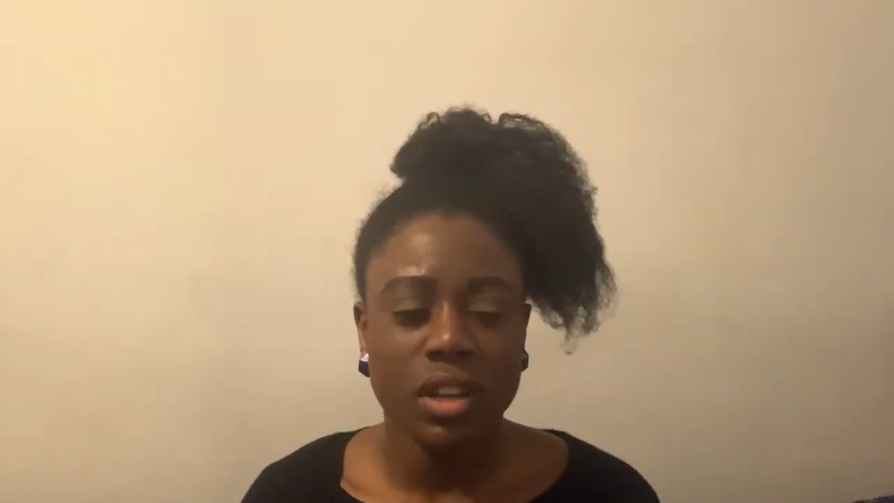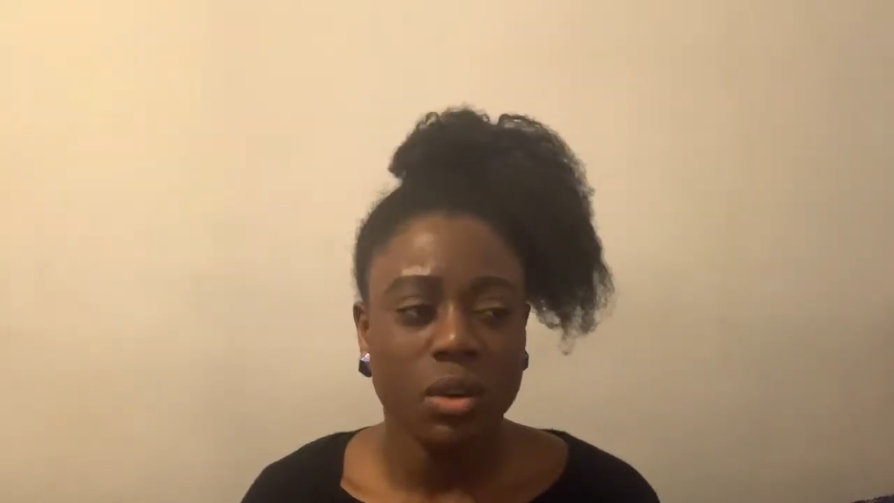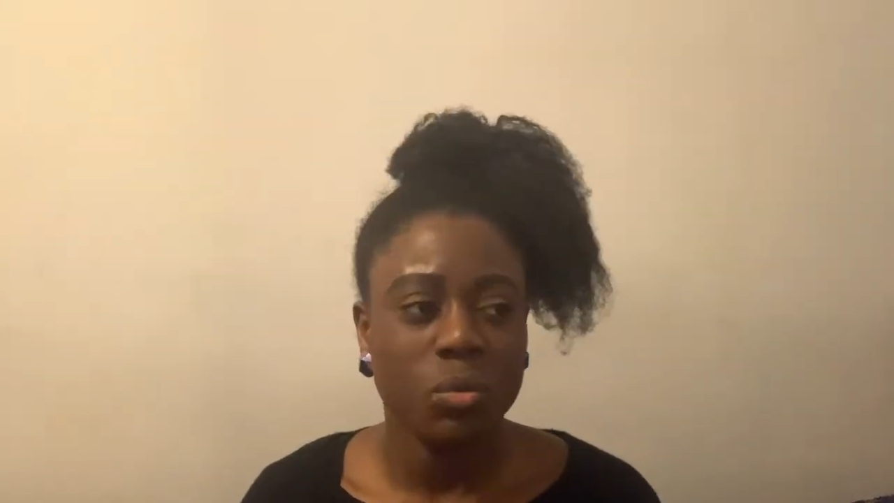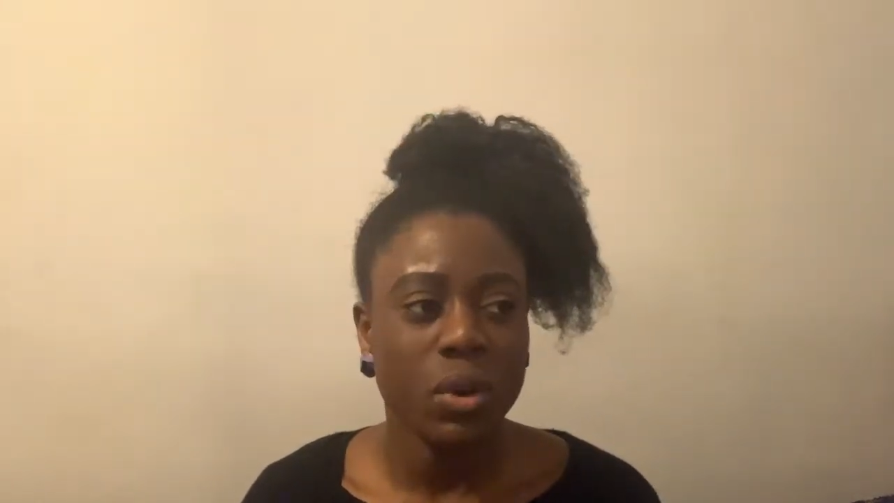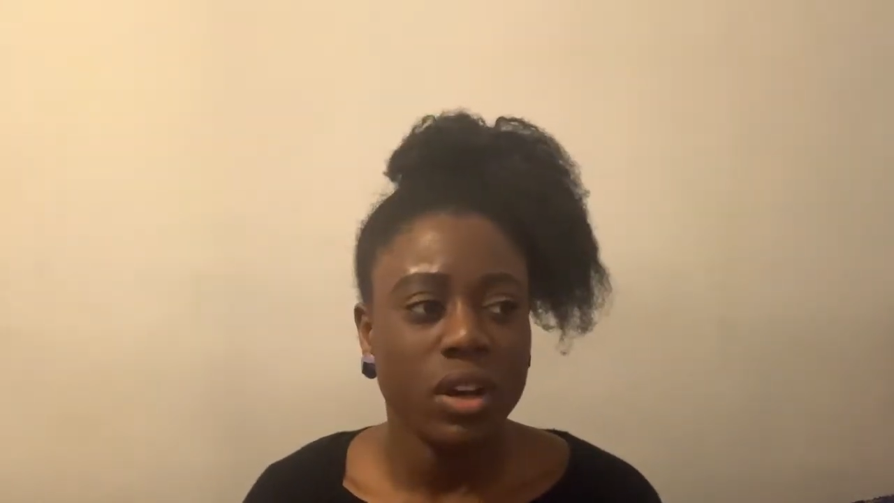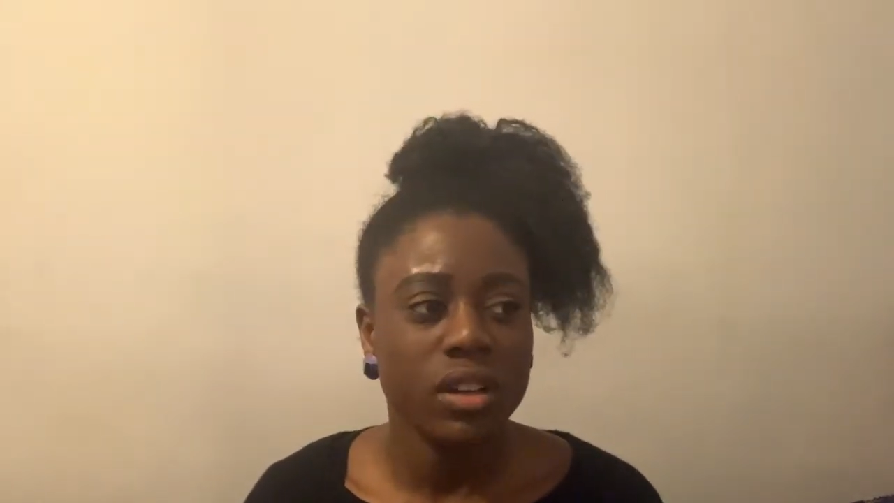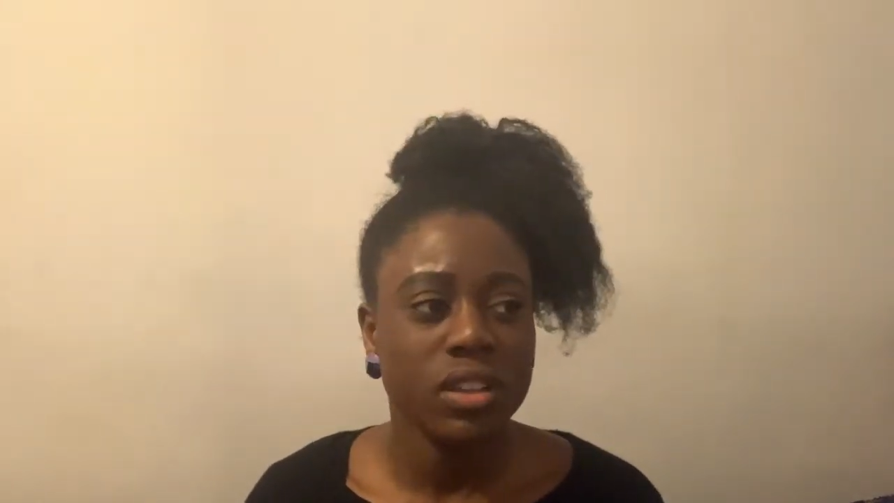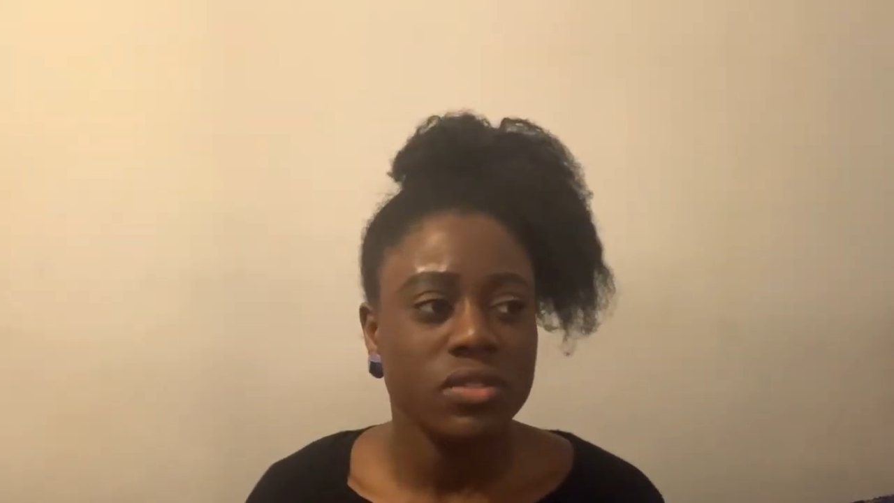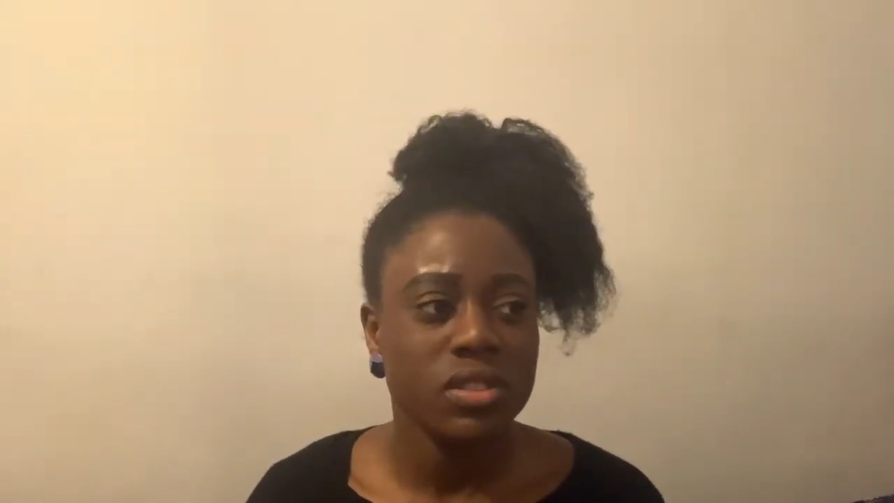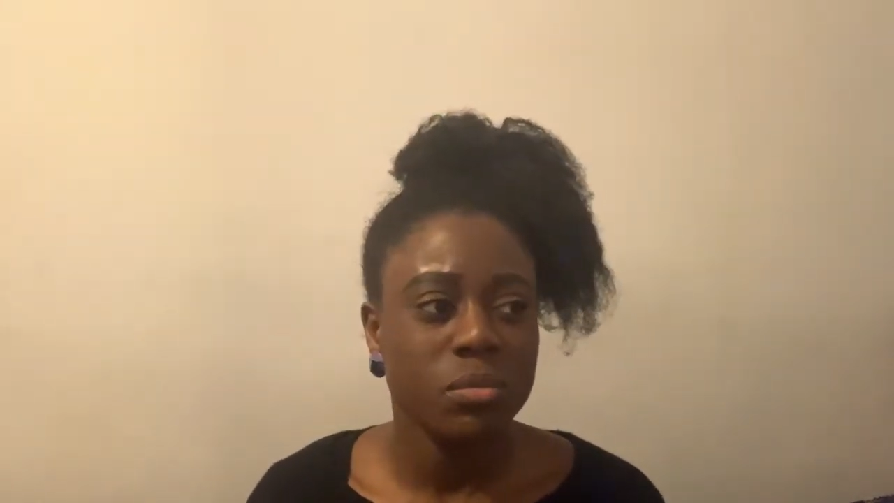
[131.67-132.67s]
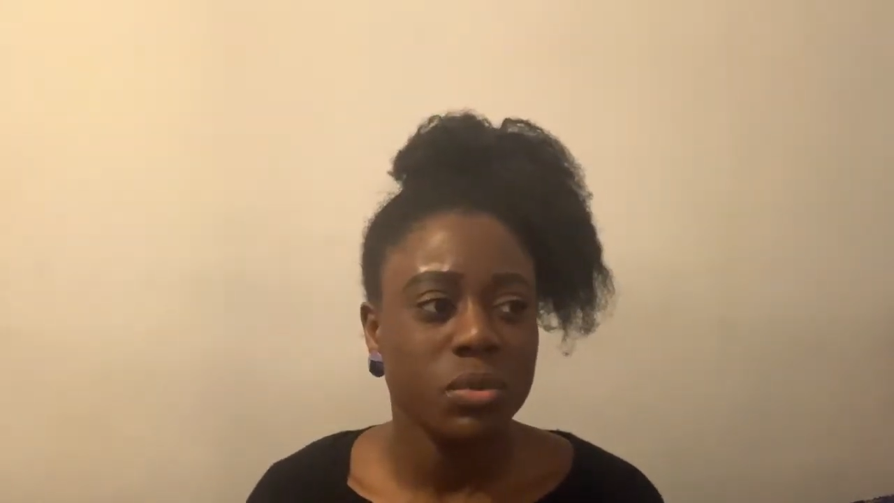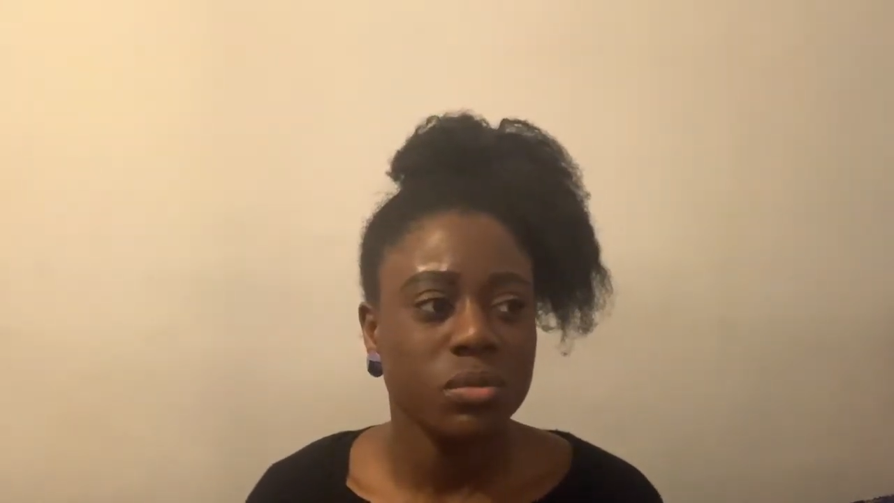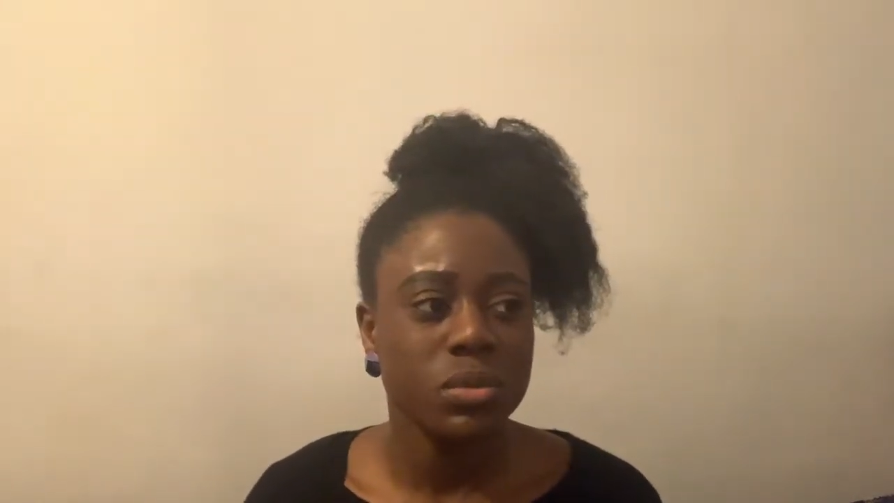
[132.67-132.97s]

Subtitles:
at work, if someone